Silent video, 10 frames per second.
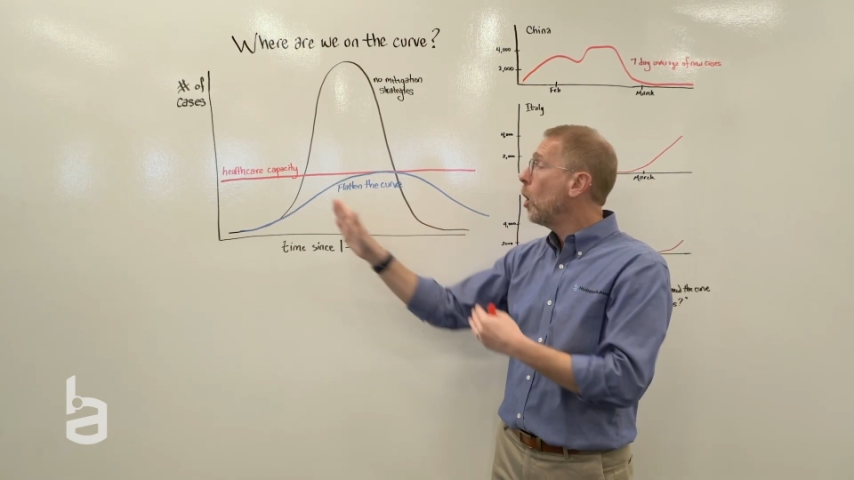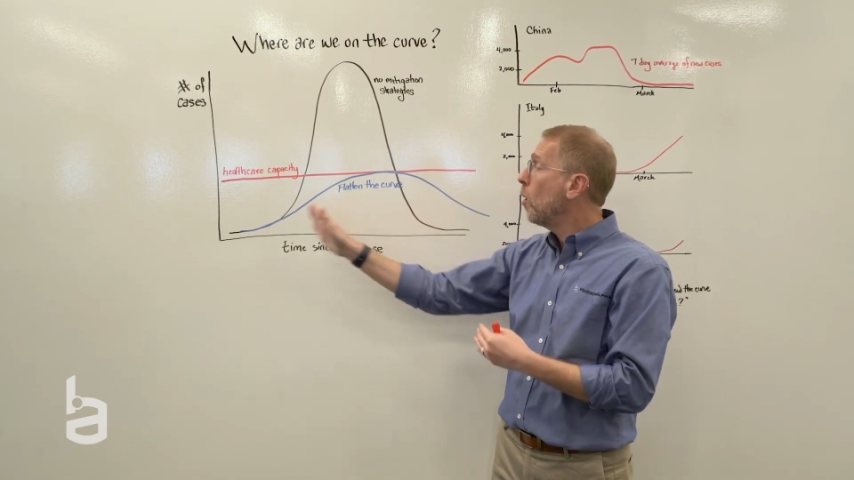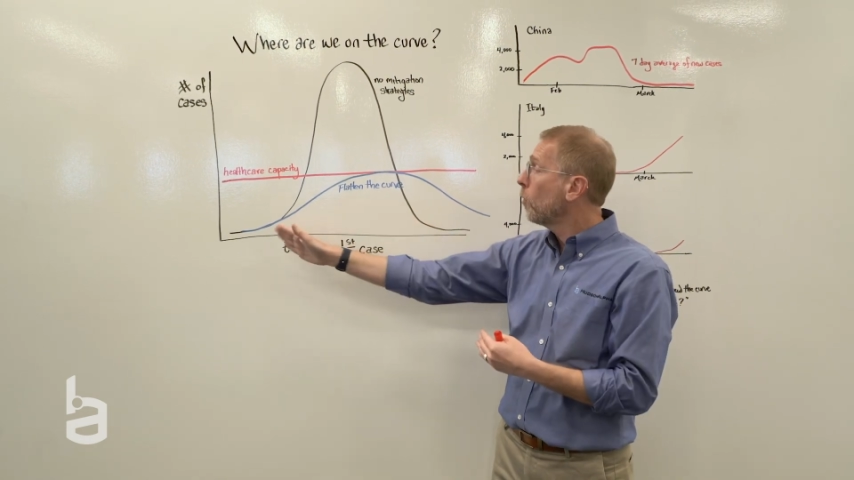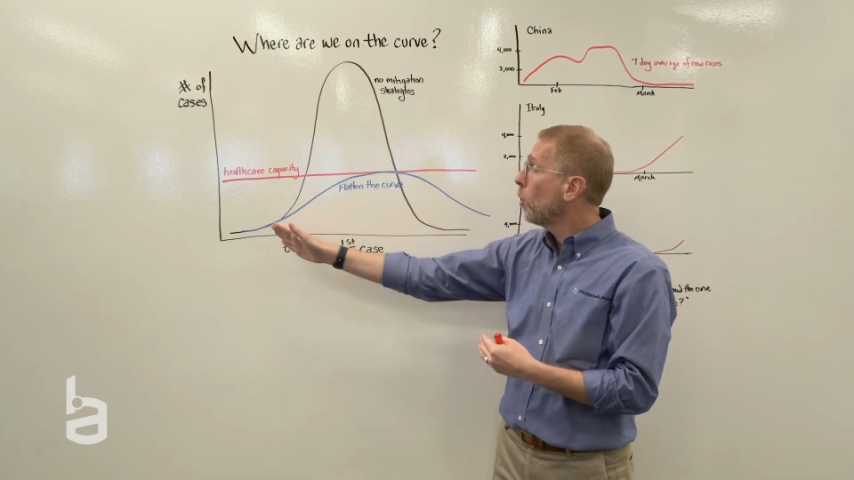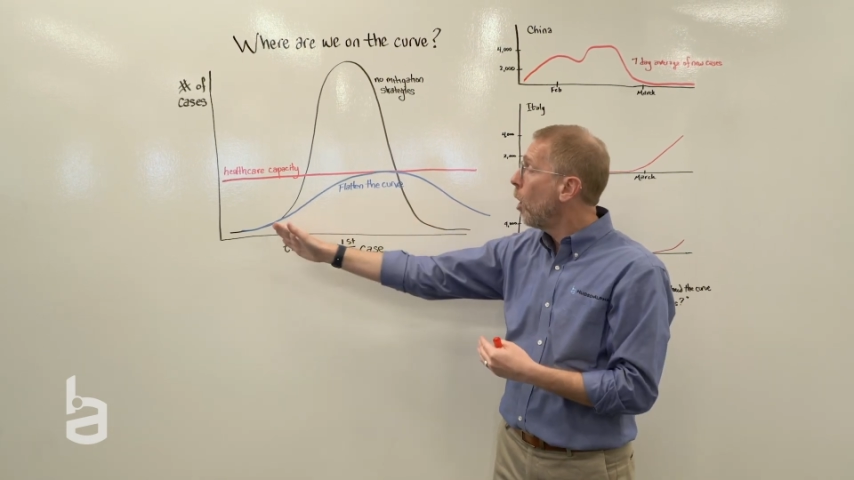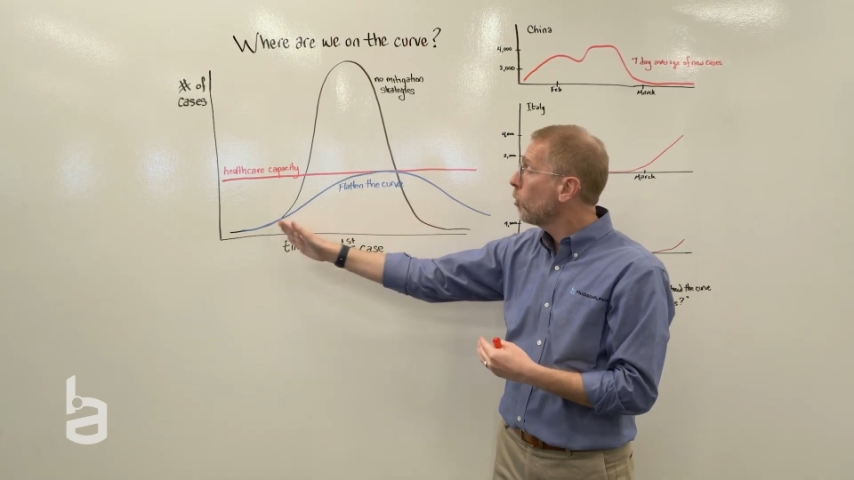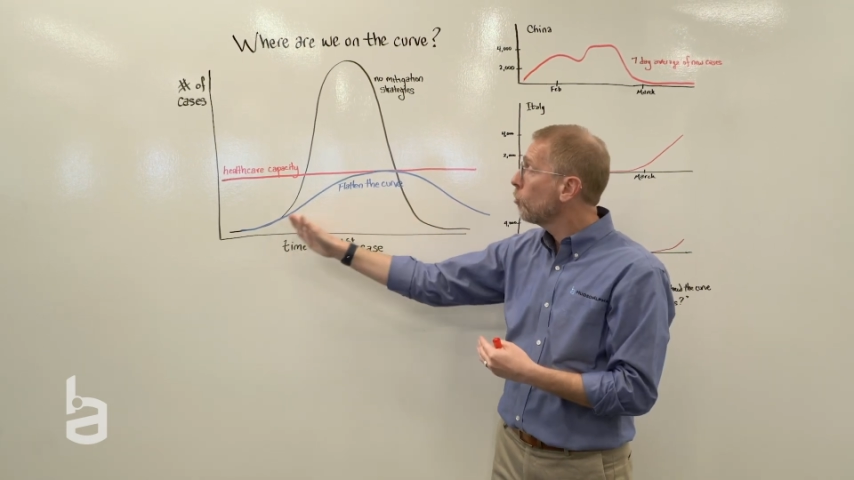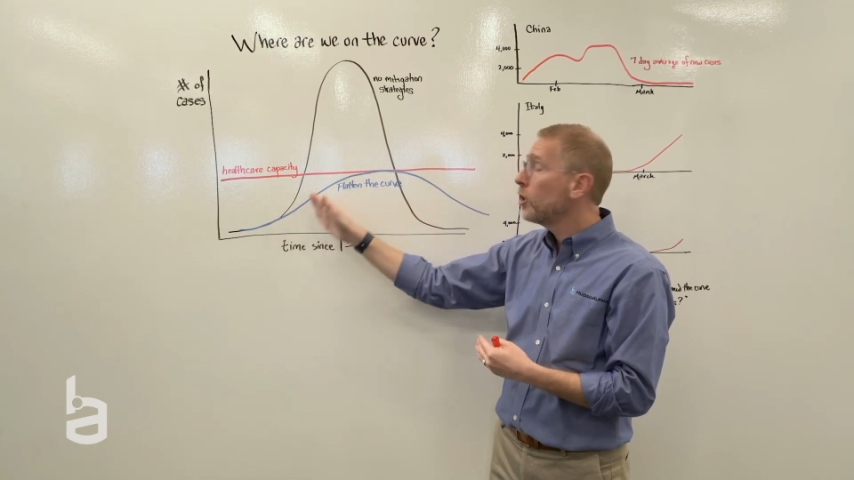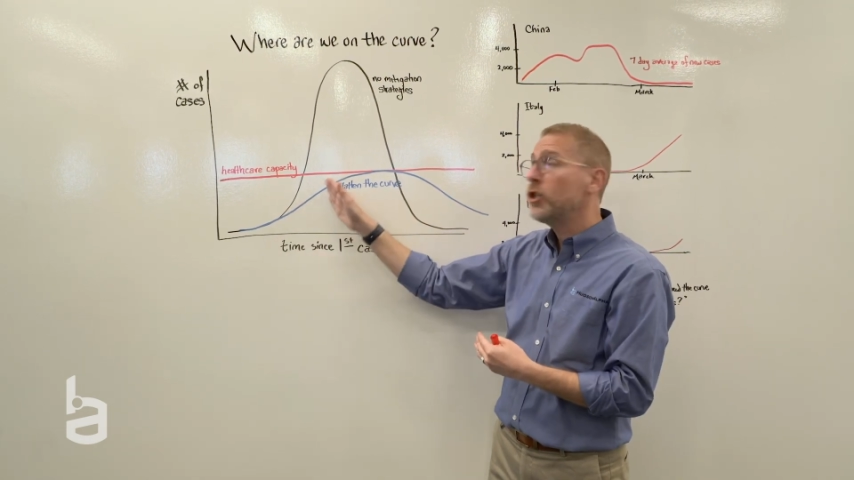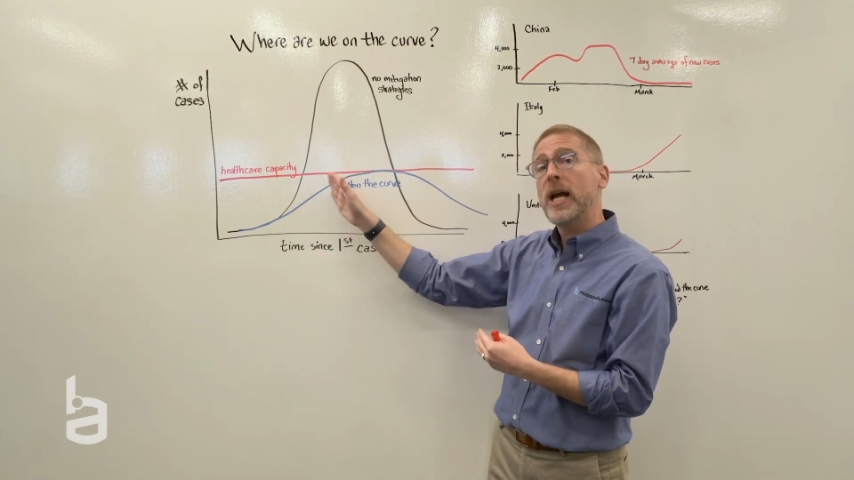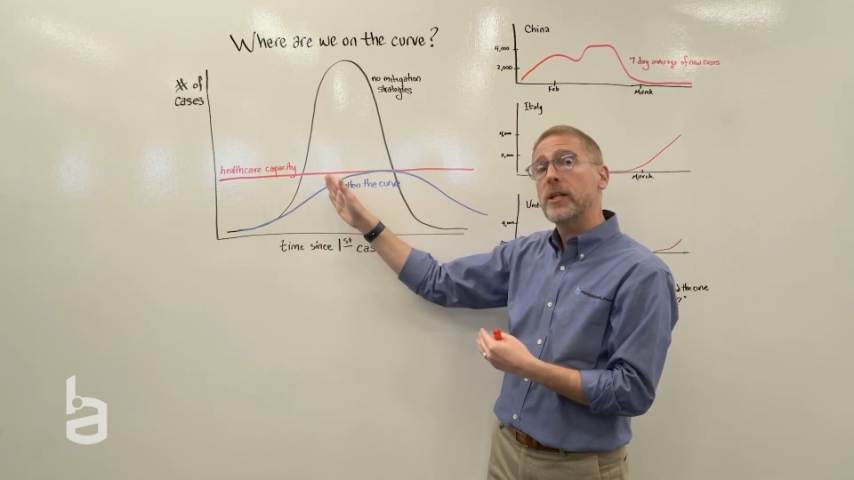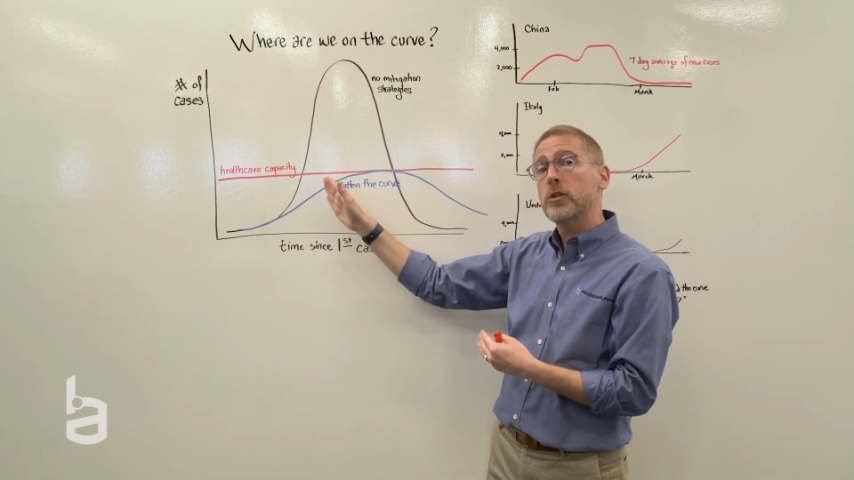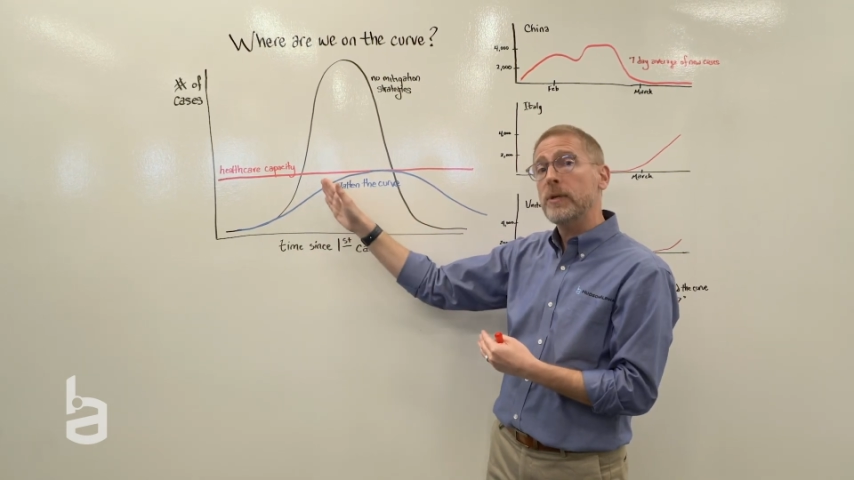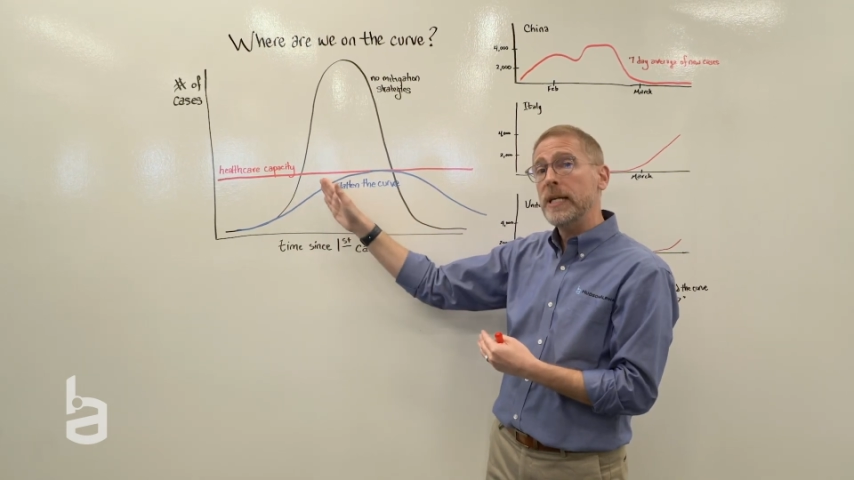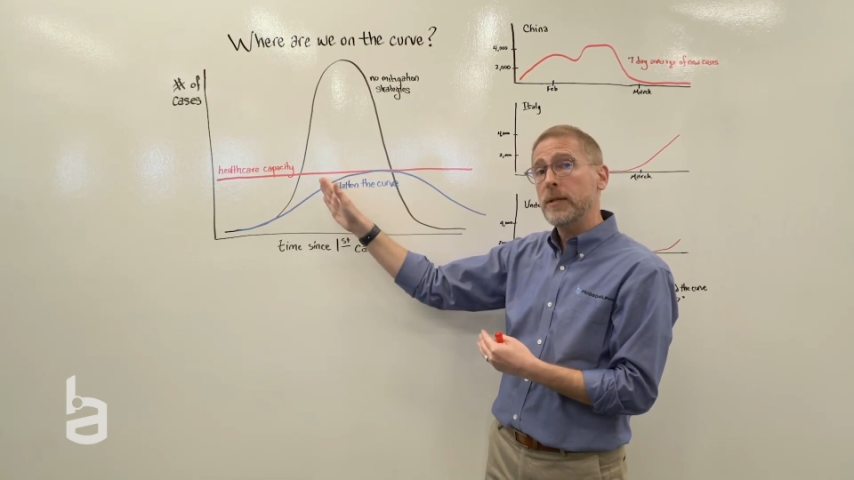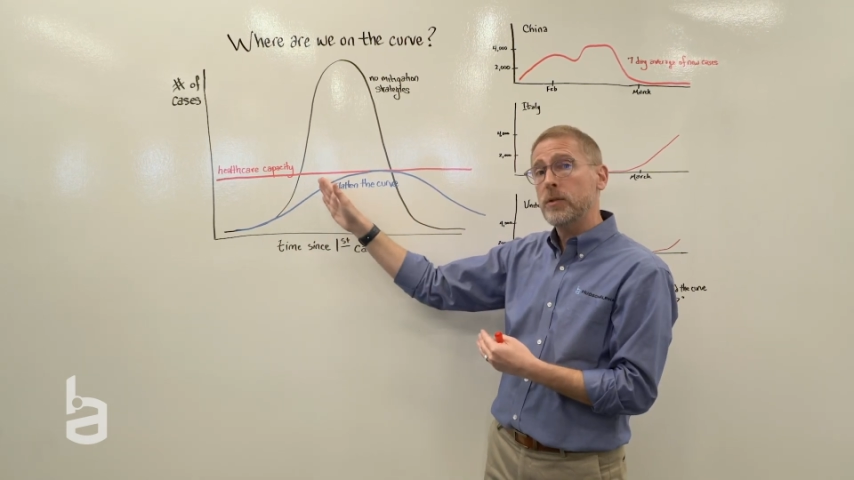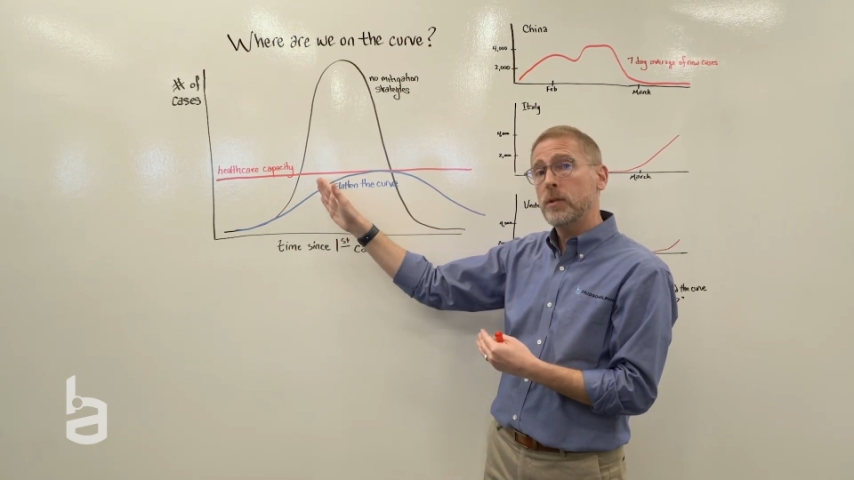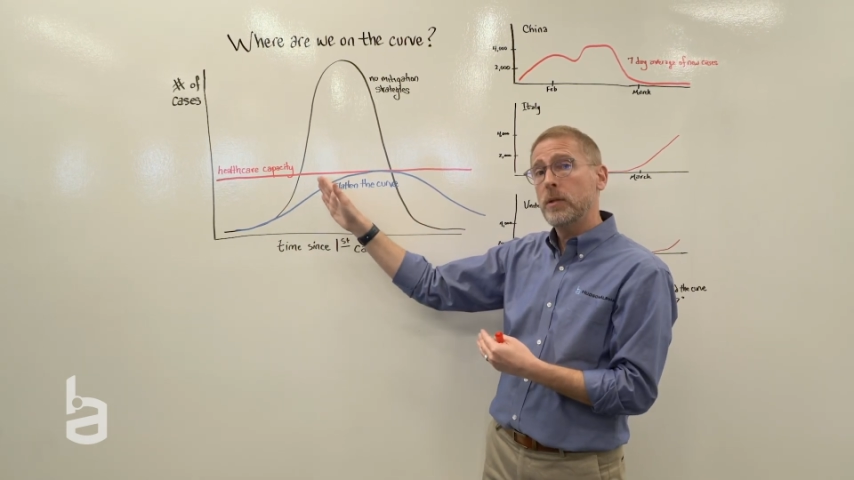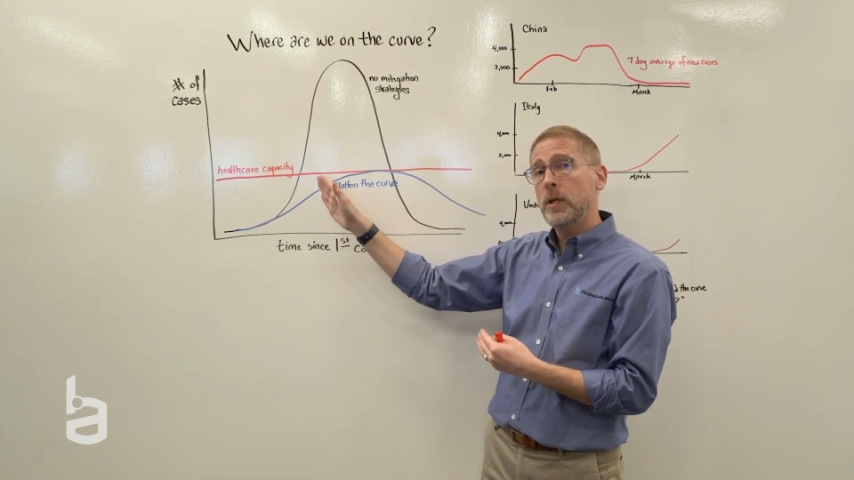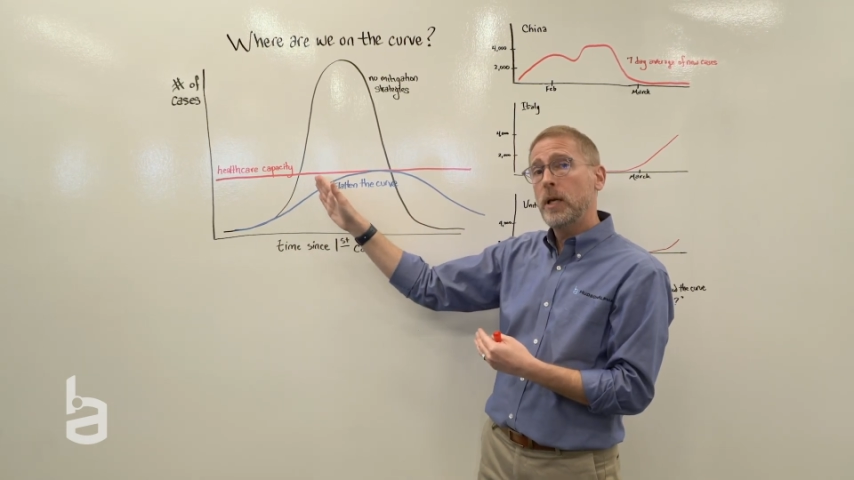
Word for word: overall trajectory is?